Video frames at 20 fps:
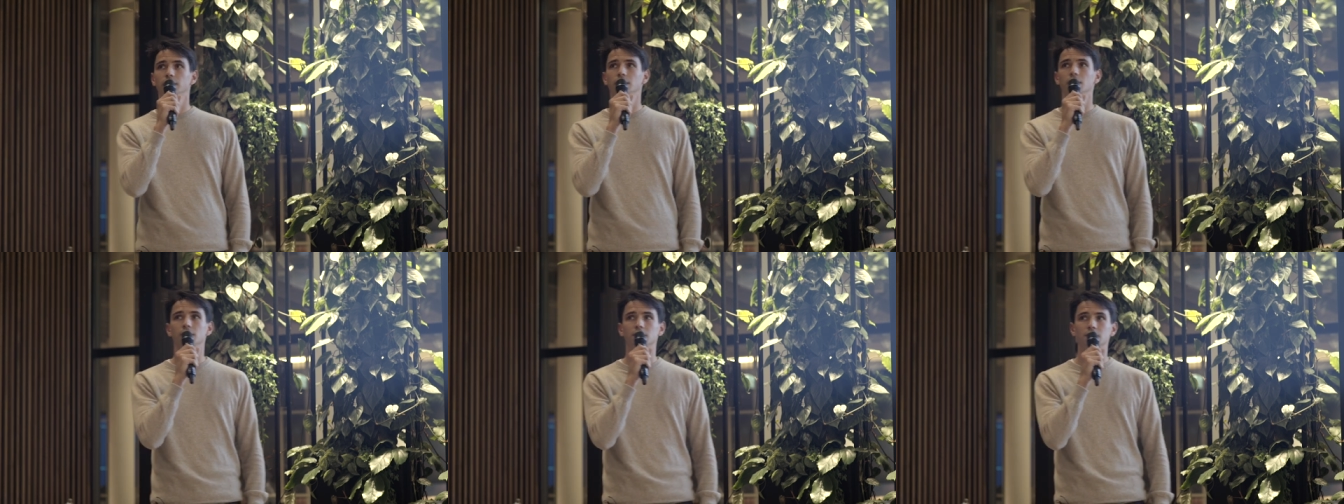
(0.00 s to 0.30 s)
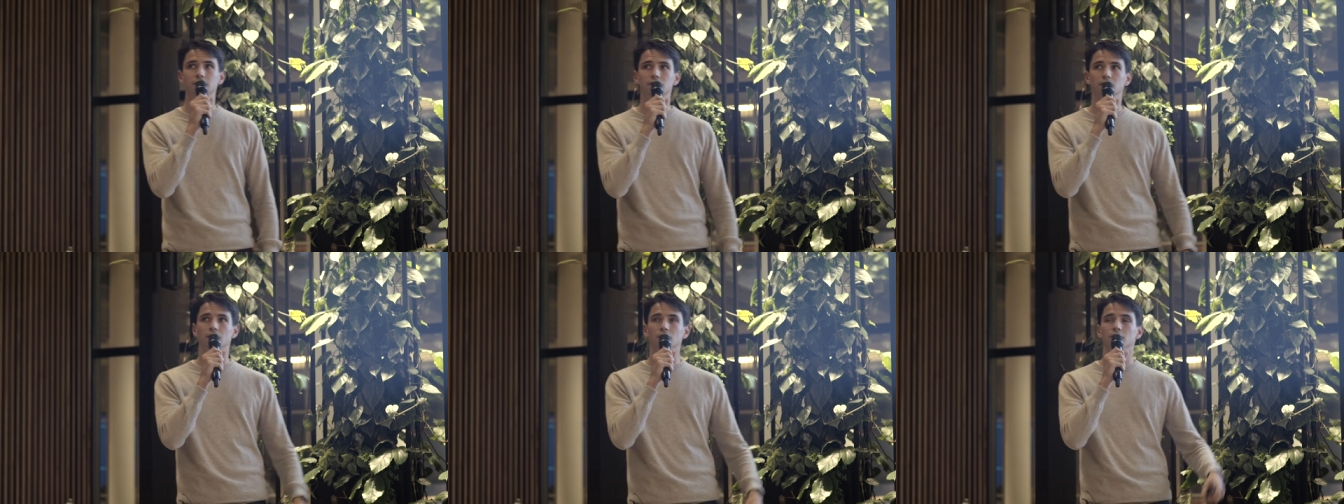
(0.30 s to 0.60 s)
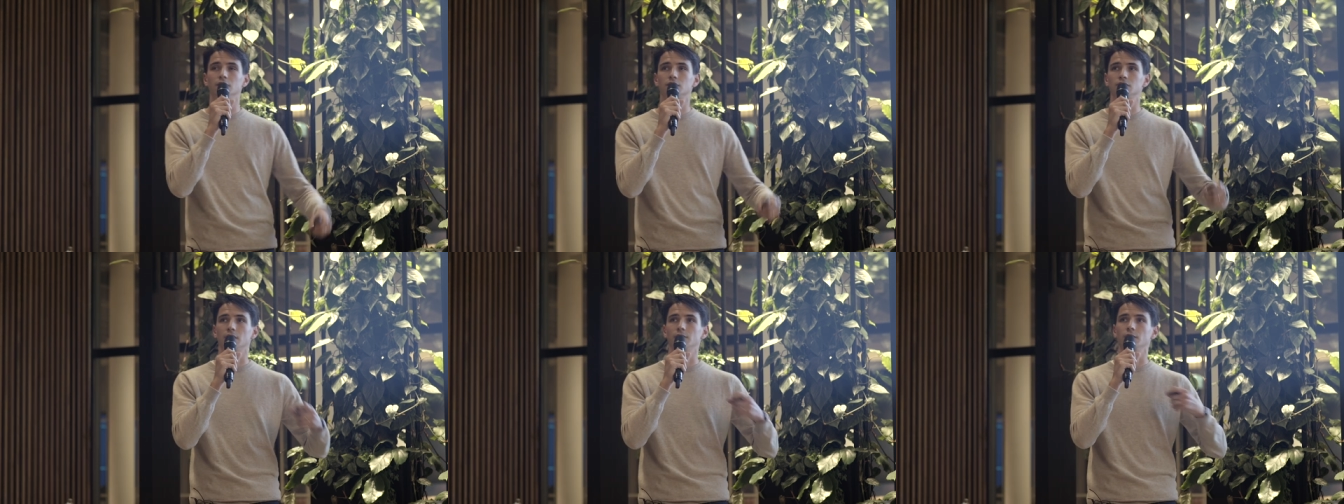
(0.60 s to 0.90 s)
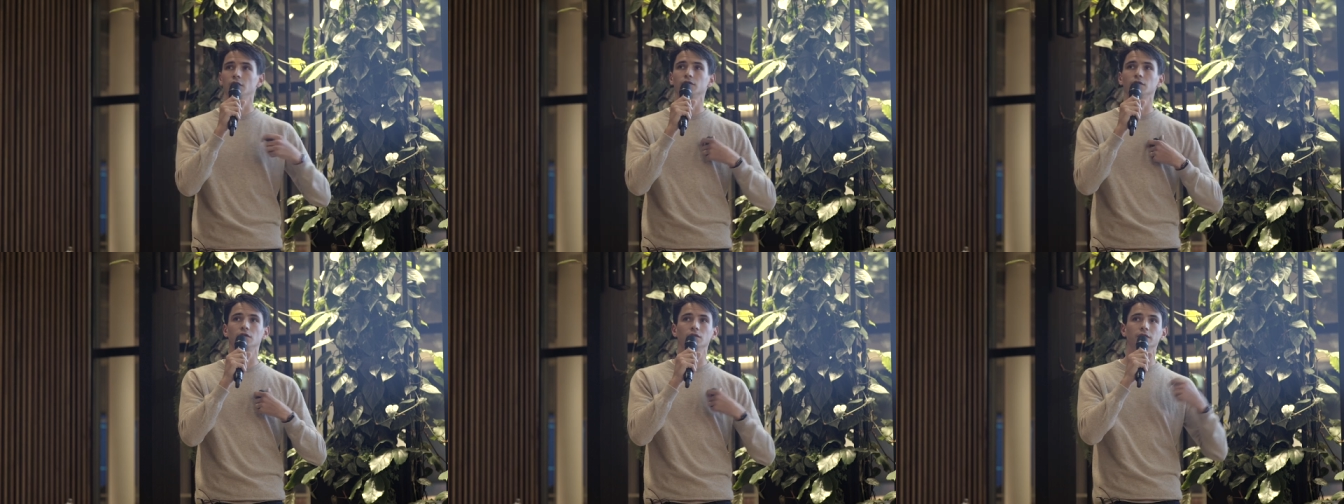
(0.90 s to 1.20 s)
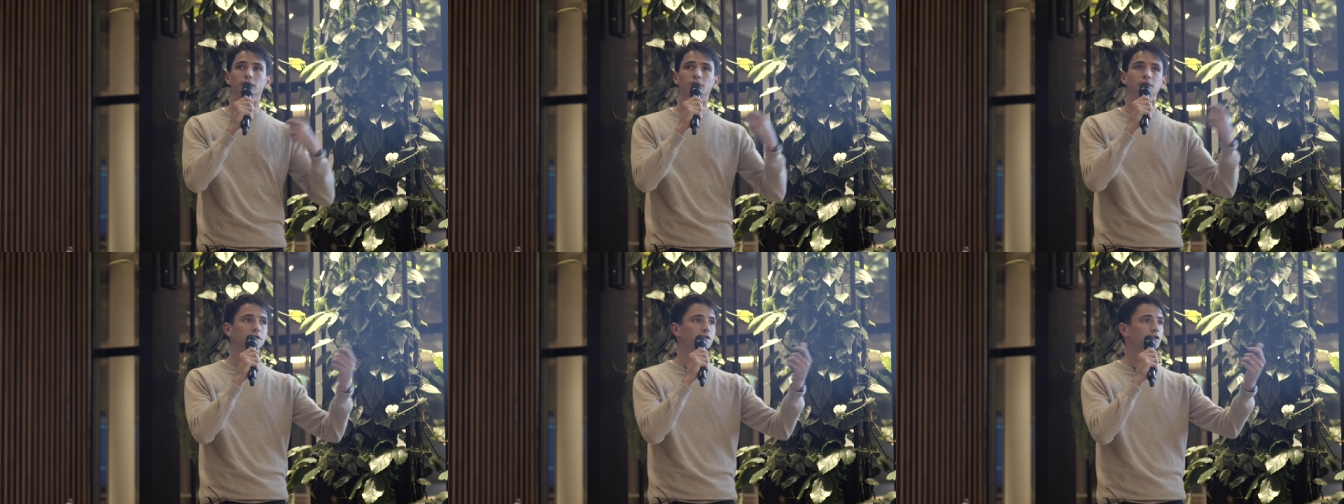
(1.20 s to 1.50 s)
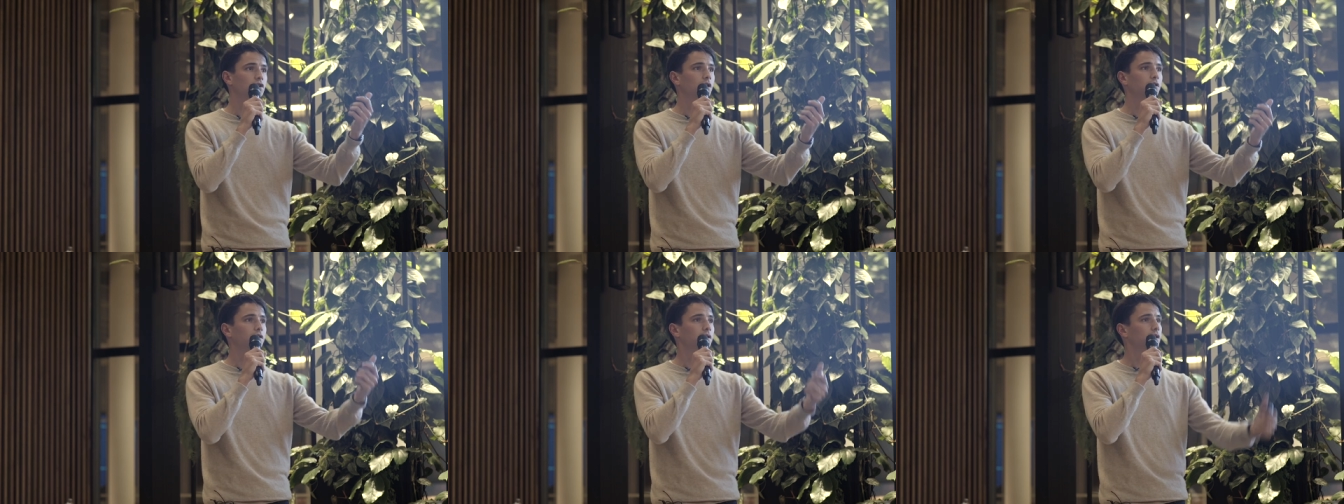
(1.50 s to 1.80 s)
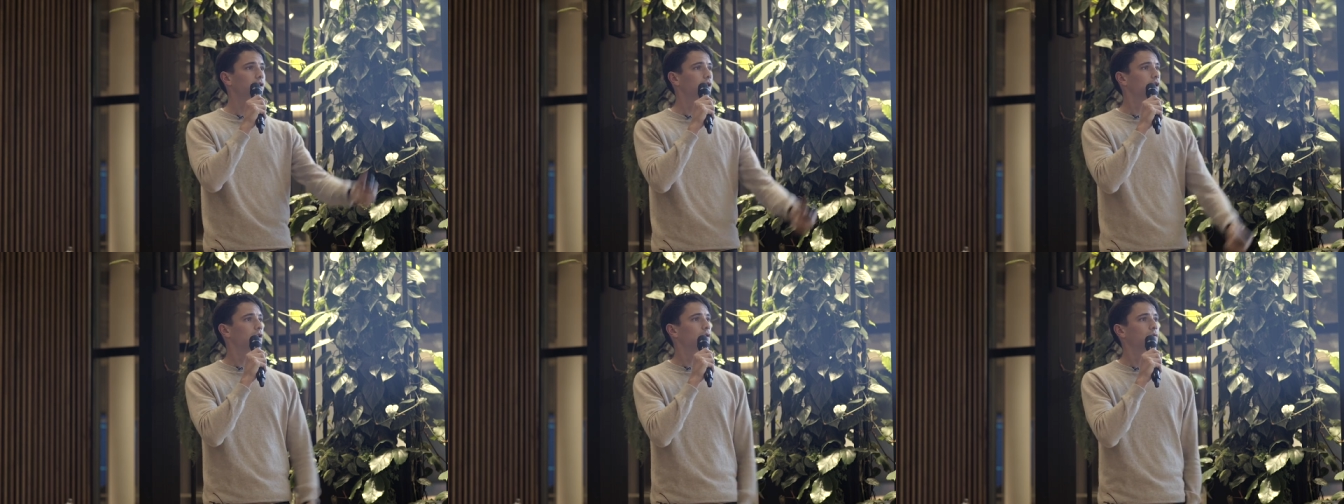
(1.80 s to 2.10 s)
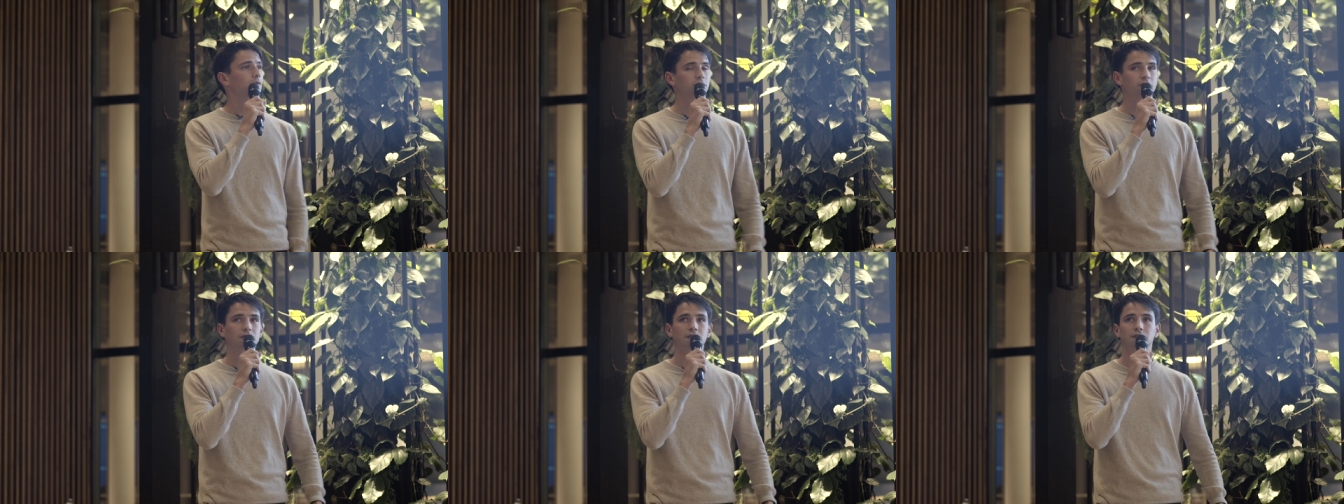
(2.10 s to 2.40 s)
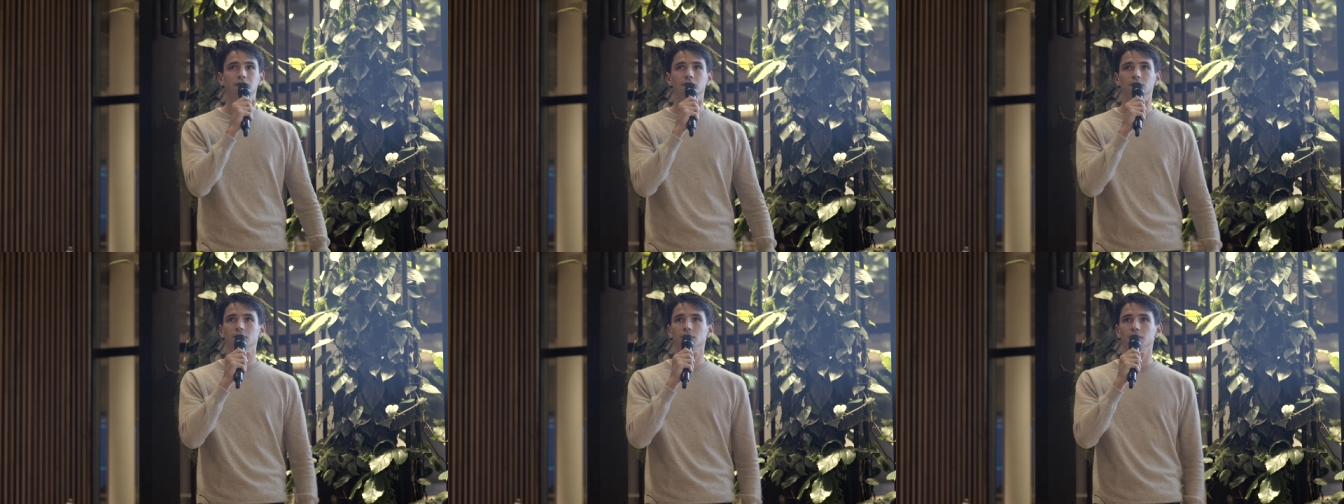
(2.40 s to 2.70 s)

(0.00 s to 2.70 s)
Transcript: There is, uh, so I'm not alone, there is John, which is here.